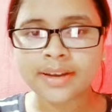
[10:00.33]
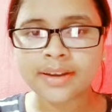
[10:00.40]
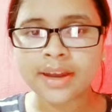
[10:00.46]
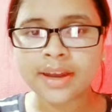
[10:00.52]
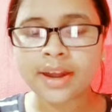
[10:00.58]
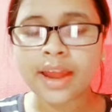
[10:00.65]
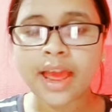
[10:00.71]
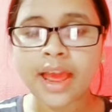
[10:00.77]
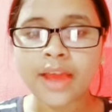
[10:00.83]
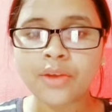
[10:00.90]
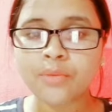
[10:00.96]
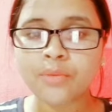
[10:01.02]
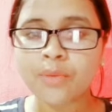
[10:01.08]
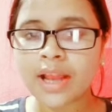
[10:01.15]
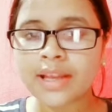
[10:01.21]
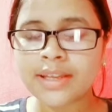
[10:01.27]
are there,
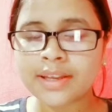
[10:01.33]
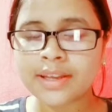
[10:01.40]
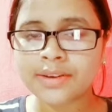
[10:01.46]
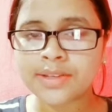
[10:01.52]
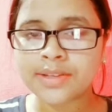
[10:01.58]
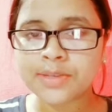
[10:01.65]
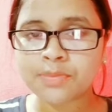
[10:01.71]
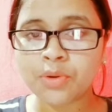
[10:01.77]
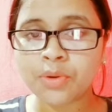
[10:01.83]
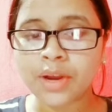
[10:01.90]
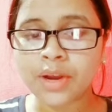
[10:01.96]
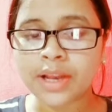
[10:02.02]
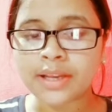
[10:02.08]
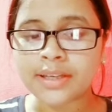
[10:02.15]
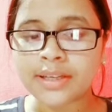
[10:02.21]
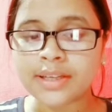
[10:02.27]
and while there is
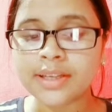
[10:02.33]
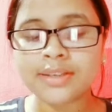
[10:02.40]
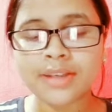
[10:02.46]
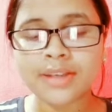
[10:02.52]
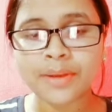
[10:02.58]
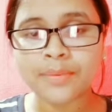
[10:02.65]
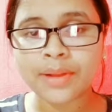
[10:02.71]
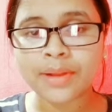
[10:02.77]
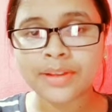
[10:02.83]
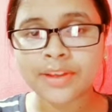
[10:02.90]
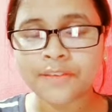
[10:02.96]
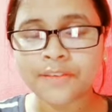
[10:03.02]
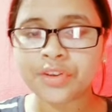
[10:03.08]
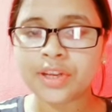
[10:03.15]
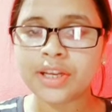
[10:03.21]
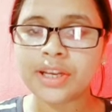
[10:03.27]
plurality, there will
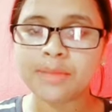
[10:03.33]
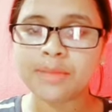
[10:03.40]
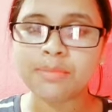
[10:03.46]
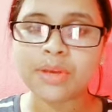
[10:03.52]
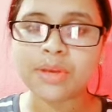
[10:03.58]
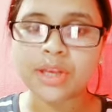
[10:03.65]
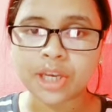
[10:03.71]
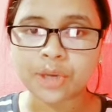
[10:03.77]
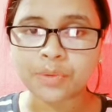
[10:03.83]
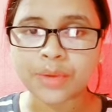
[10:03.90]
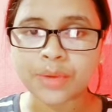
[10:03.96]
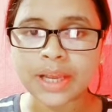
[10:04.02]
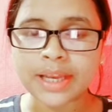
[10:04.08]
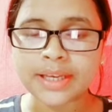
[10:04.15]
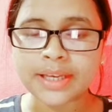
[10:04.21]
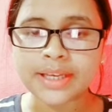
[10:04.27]
definitely be
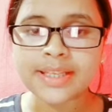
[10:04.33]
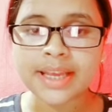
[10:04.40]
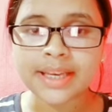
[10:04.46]
inequalities,